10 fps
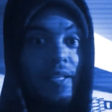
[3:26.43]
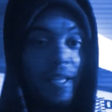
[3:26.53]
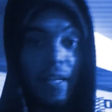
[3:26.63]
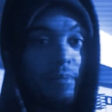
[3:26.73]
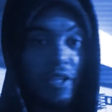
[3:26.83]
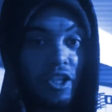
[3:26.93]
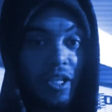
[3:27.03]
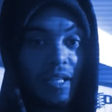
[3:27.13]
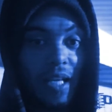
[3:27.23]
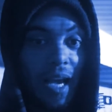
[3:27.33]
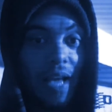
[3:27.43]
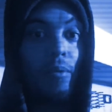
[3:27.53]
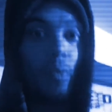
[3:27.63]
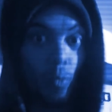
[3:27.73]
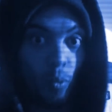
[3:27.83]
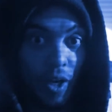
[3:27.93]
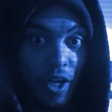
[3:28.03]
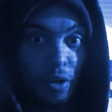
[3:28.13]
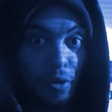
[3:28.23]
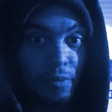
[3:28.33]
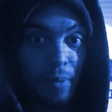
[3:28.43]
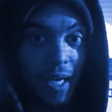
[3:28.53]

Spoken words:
Didn't machine the head, reused my